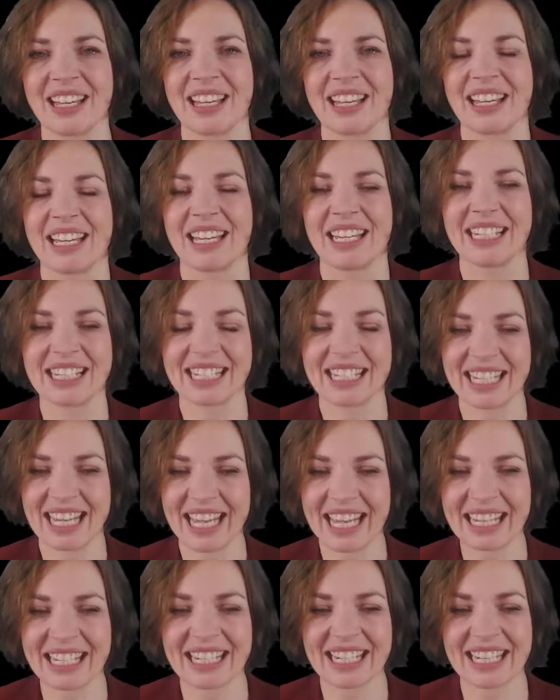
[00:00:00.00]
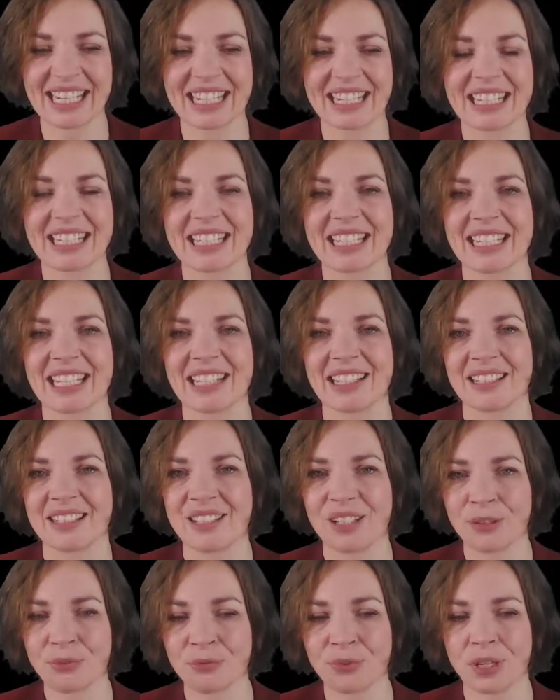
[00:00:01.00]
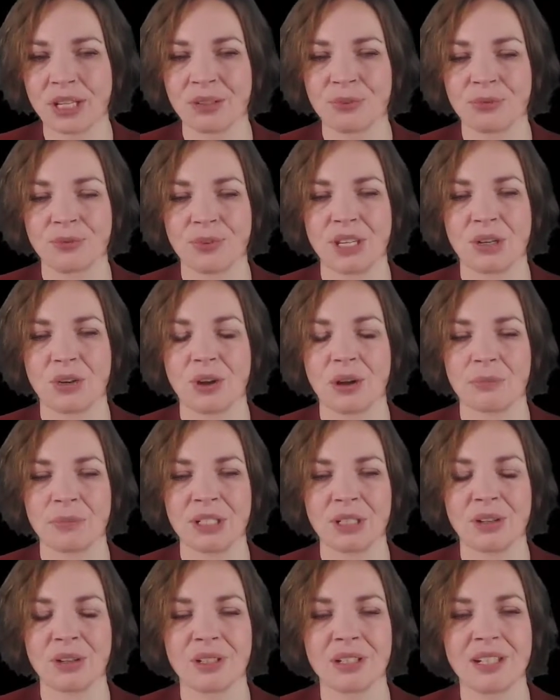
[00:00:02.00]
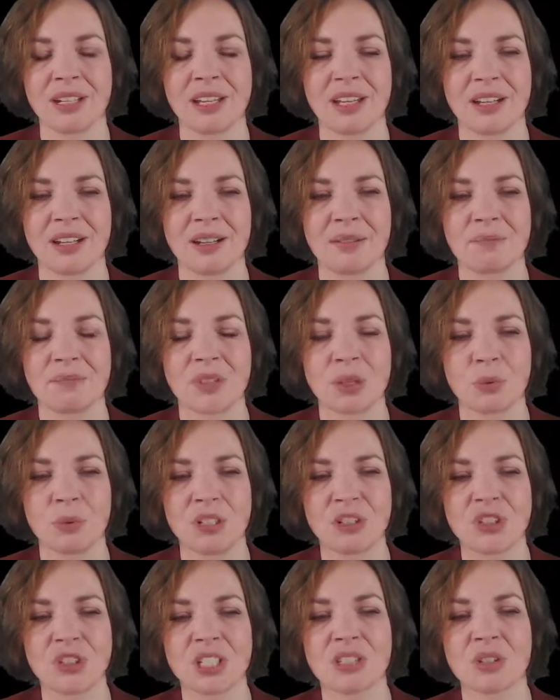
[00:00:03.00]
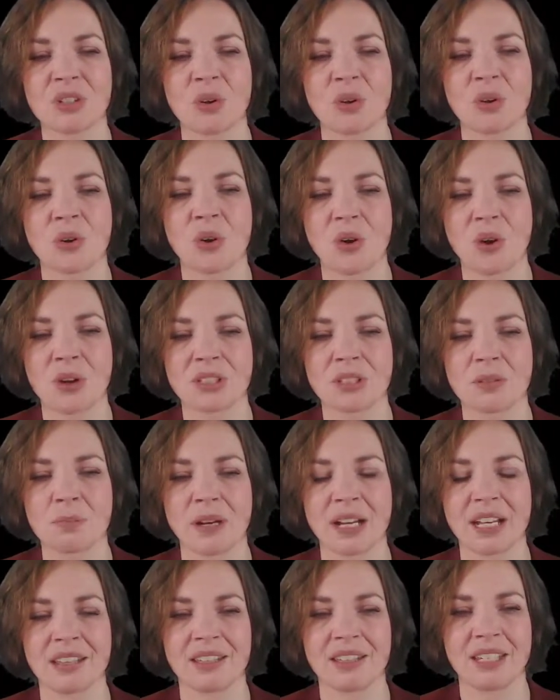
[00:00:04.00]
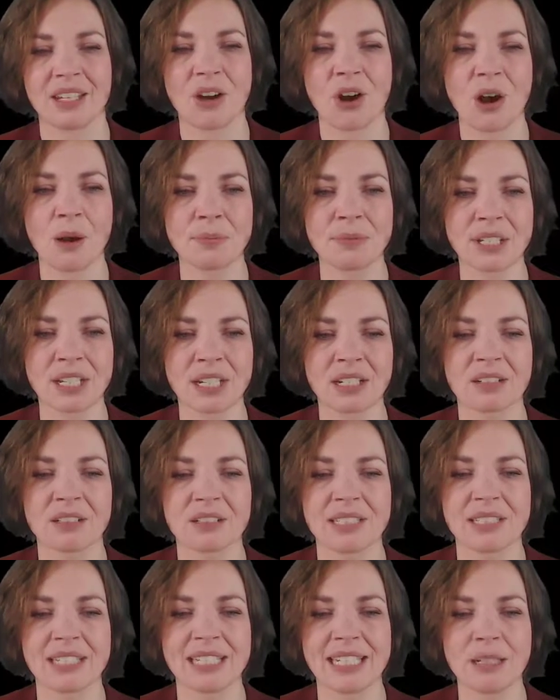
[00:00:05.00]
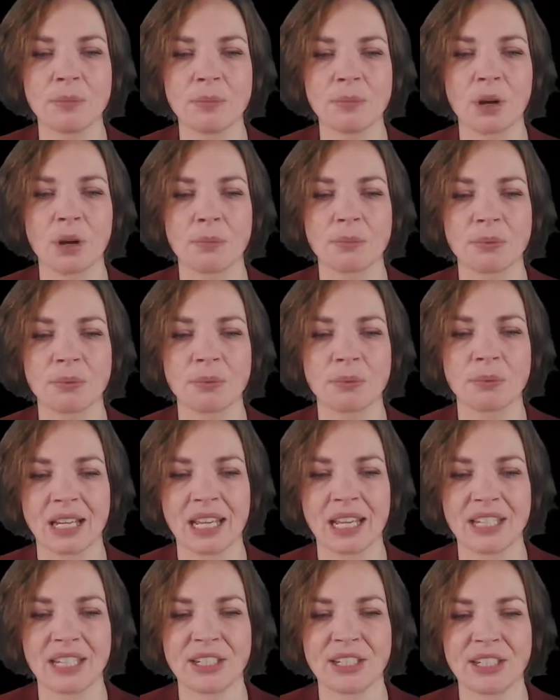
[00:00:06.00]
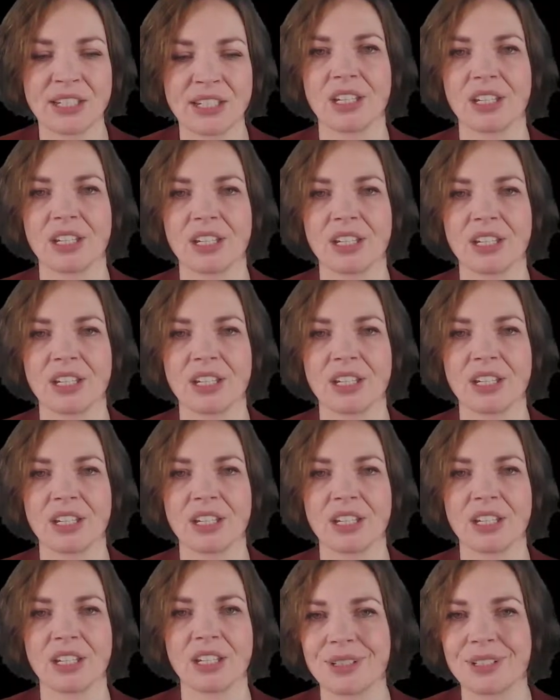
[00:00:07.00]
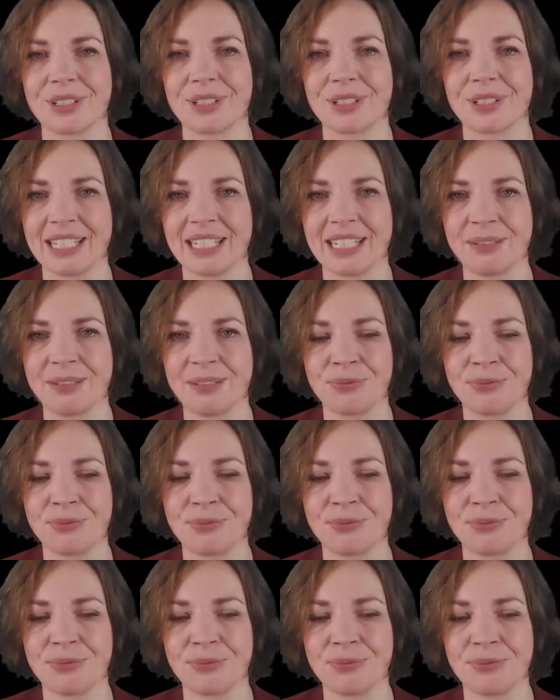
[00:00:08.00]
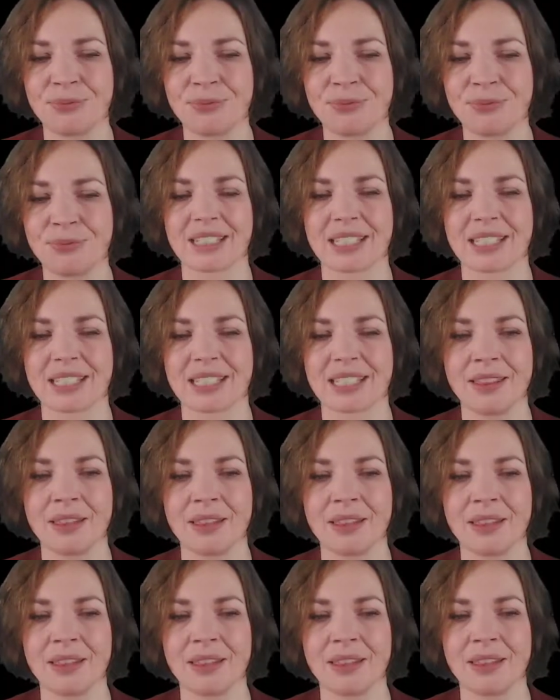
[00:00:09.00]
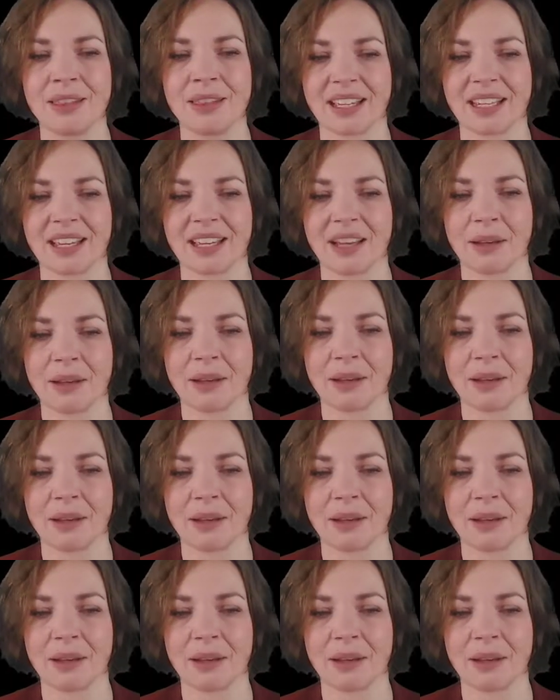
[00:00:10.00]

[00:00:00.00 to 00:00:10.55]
Instead, it's a different phenomenon, which is caused by the optical depopulation of defect levels in the bandgap.